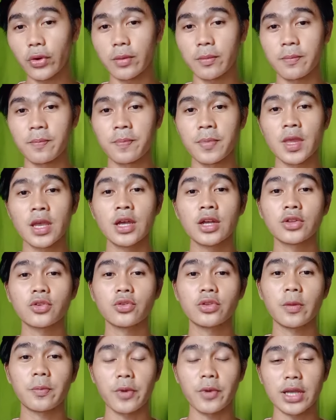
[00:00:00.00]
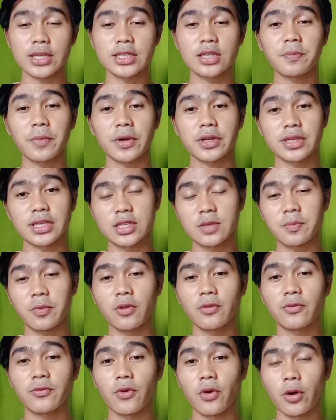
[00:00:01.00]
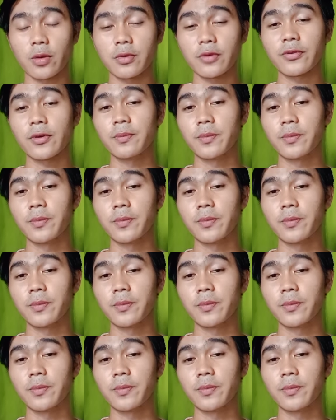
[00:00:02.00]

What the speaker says: to the present participle form of a verb.